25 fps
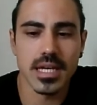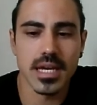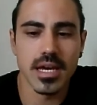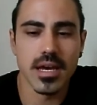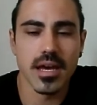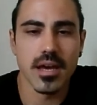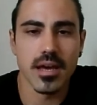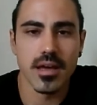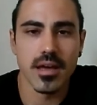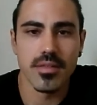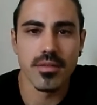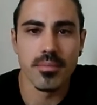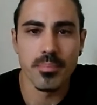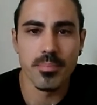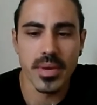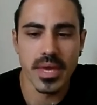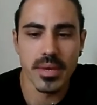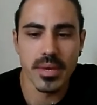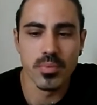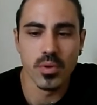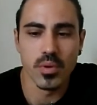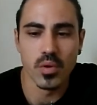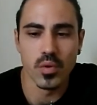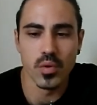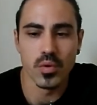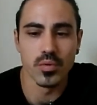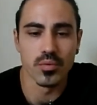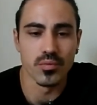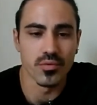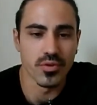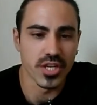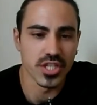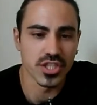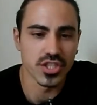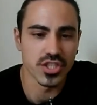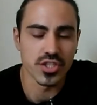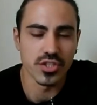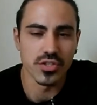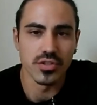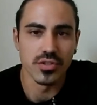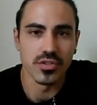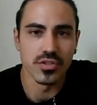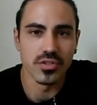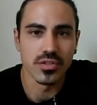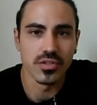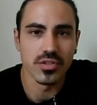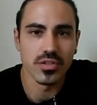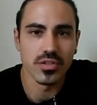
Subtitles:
the people who reach you?